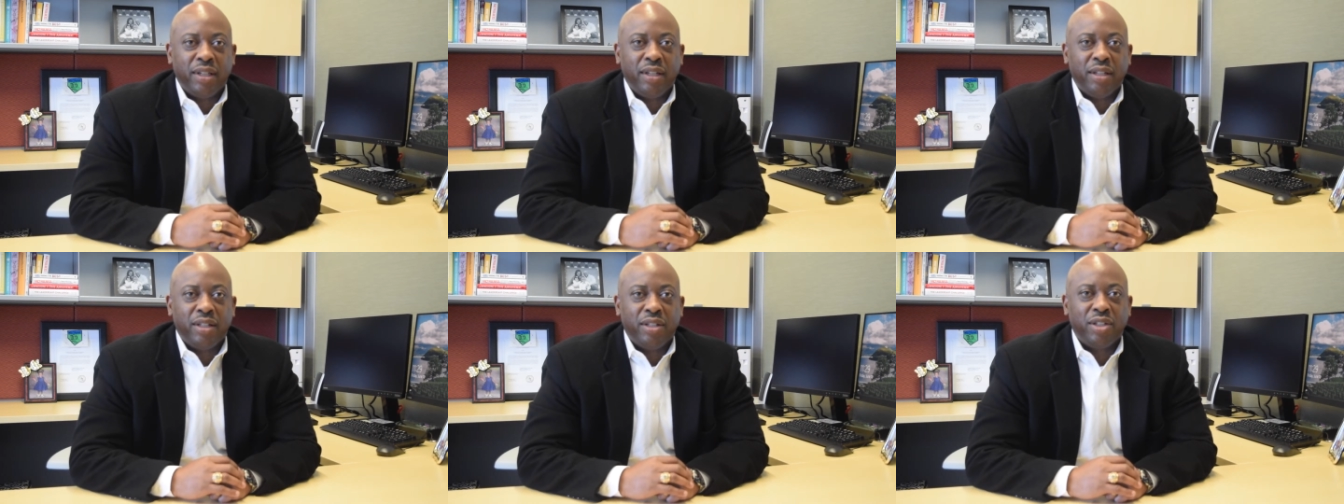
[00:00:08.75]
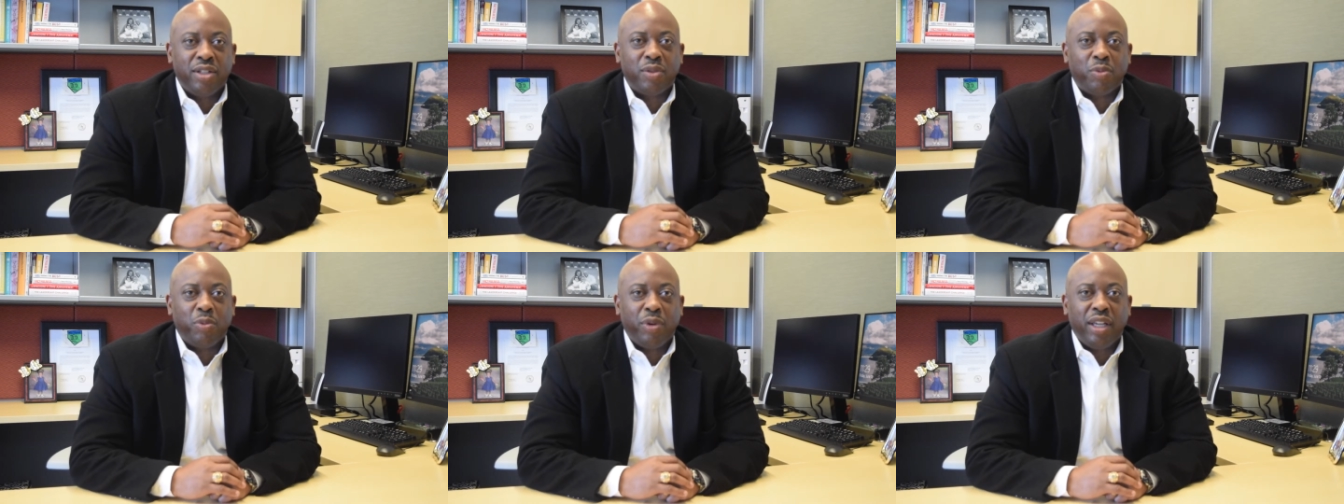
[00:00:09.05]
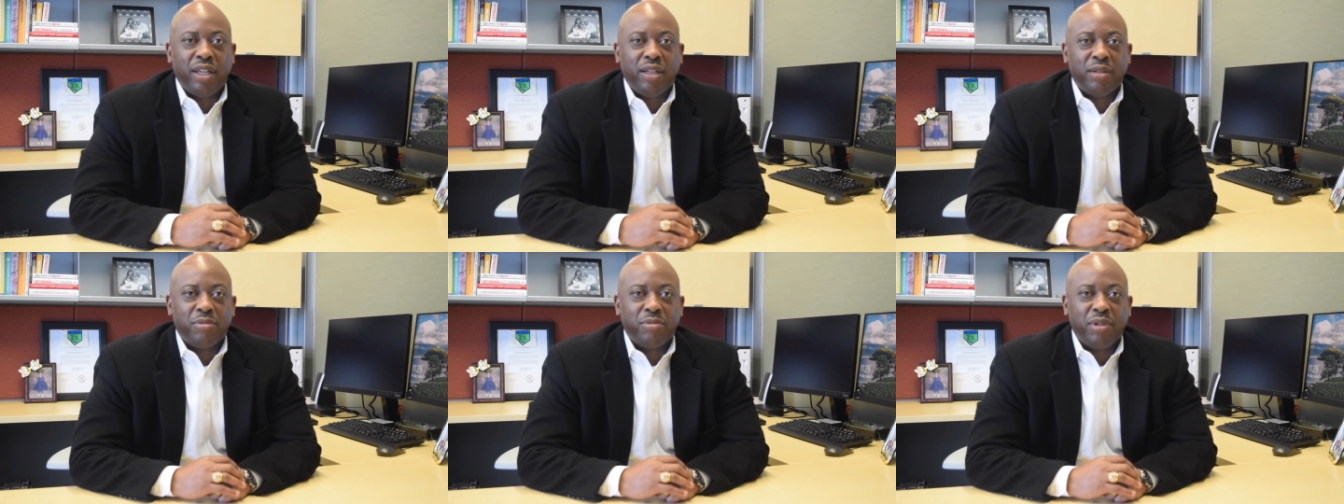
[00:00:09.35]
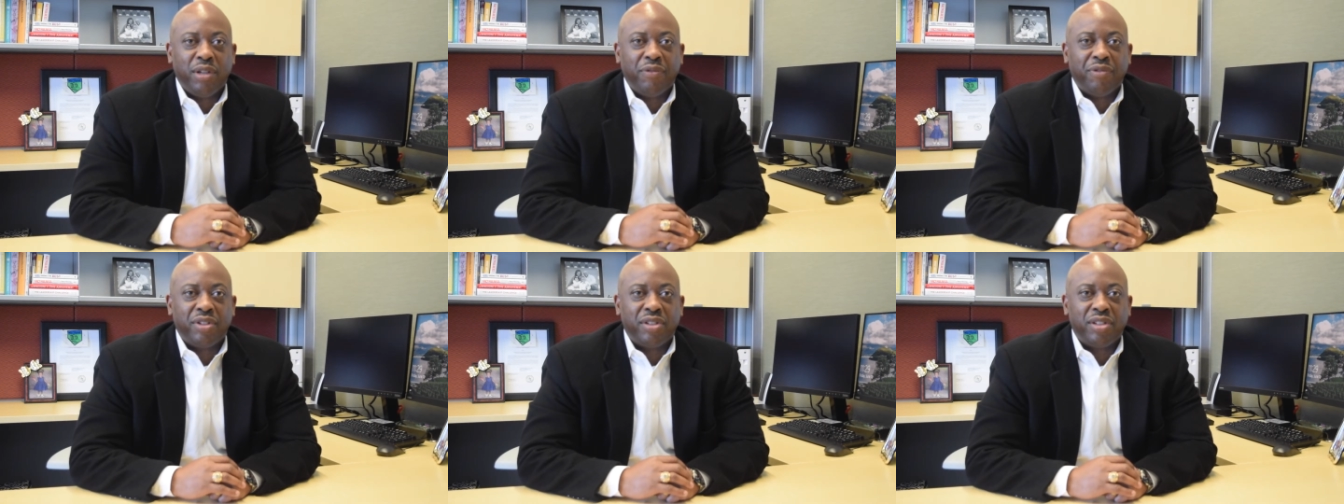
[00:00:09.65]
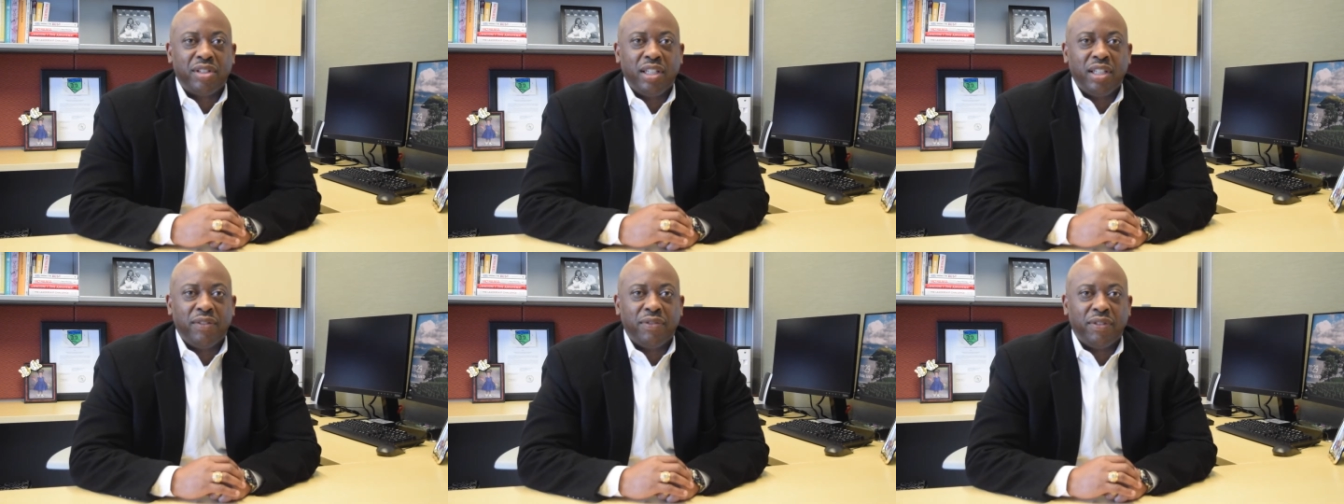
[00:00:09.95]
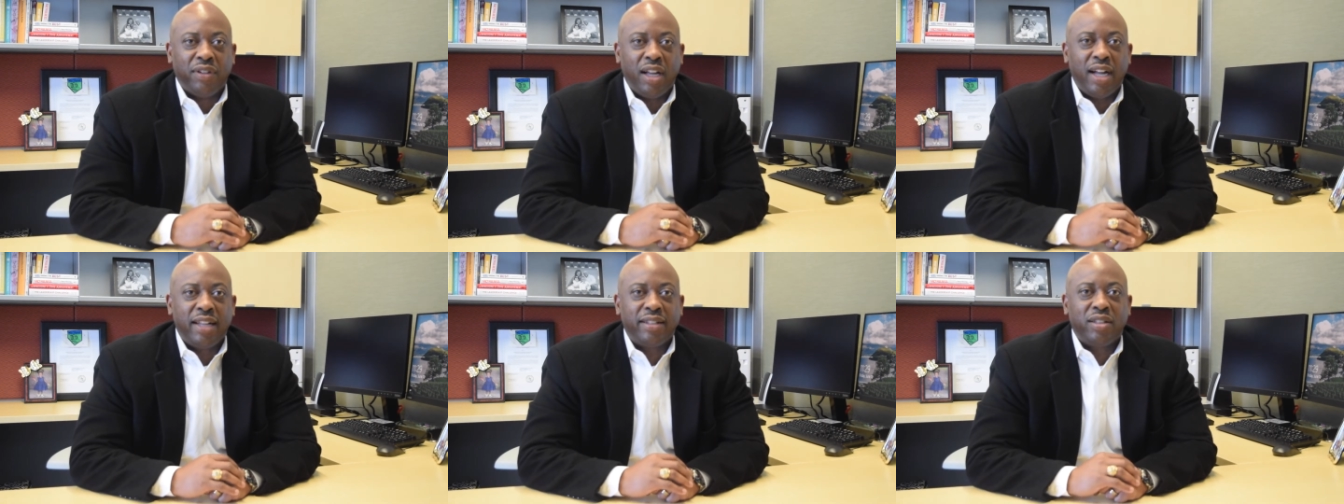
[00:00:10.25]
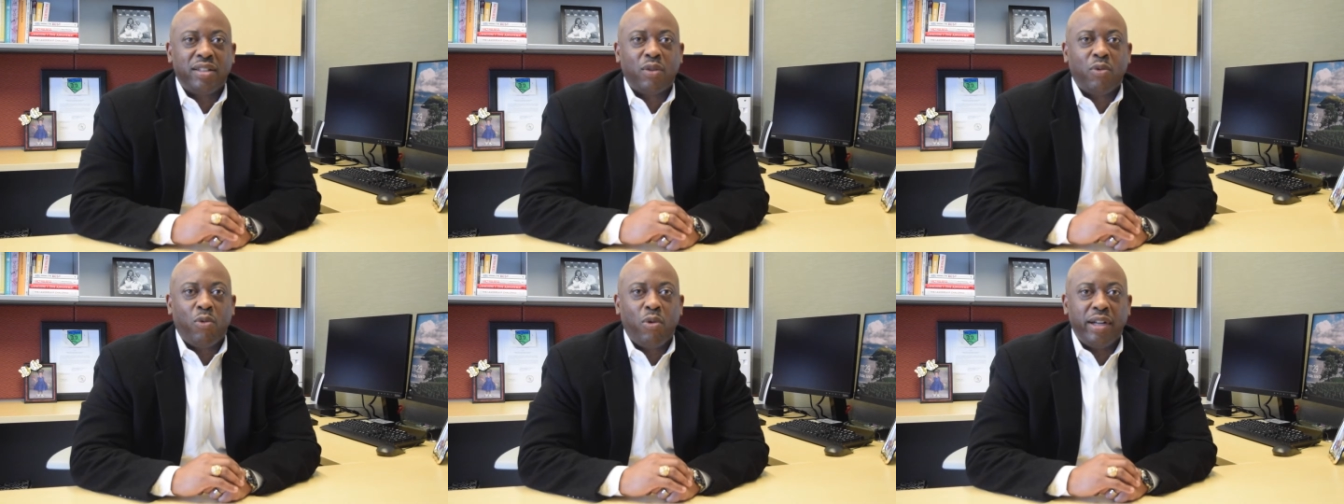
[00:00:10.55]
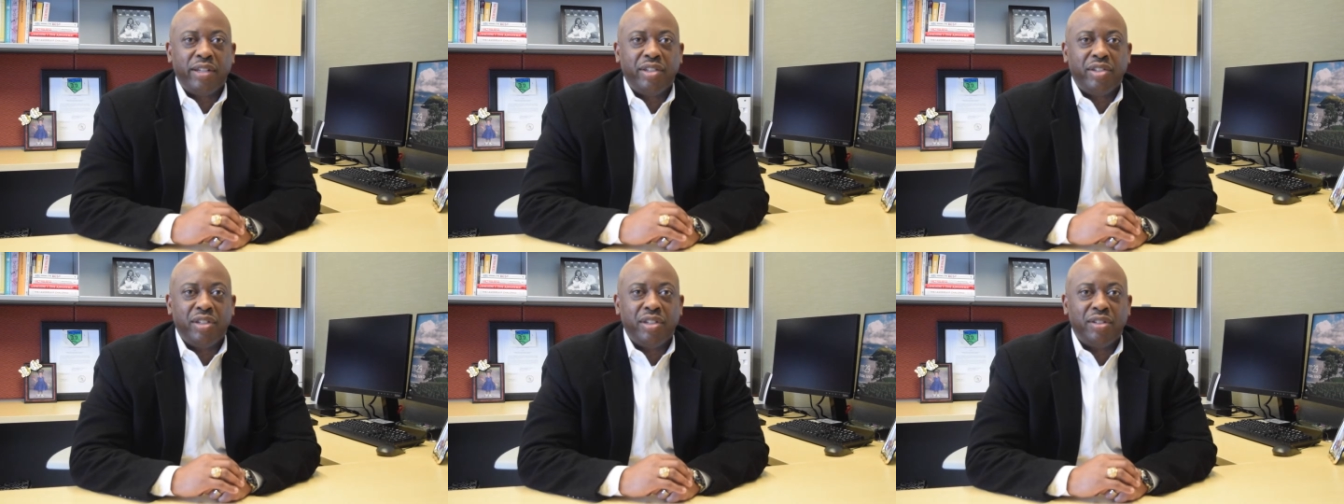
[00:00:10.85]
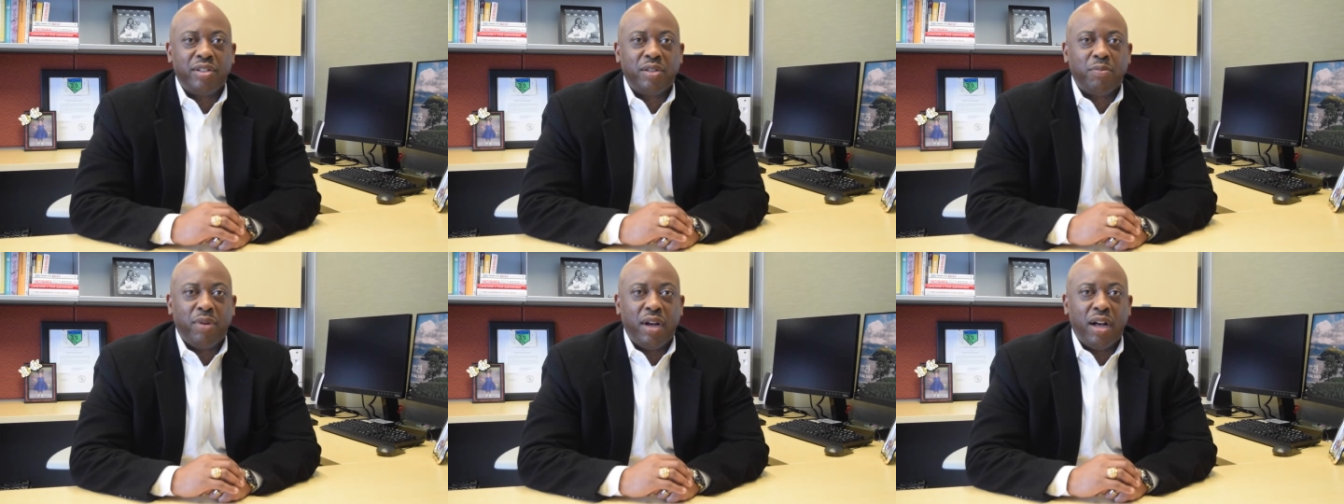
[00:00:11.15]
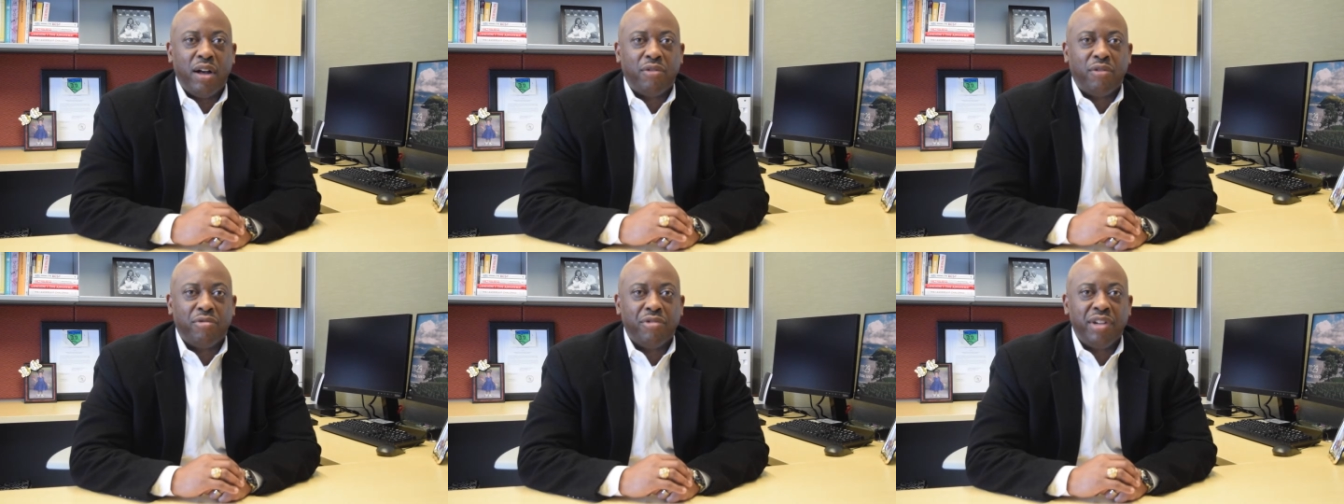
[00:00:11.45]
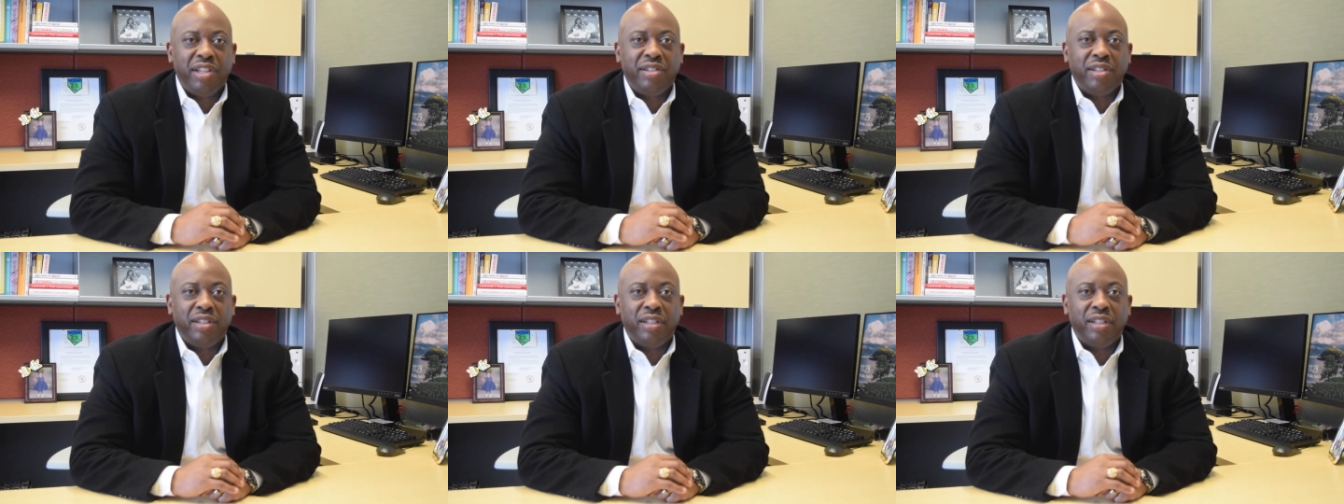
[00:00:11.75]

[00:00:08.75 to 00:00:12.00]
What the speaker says: This week, we've received lots of questions about recent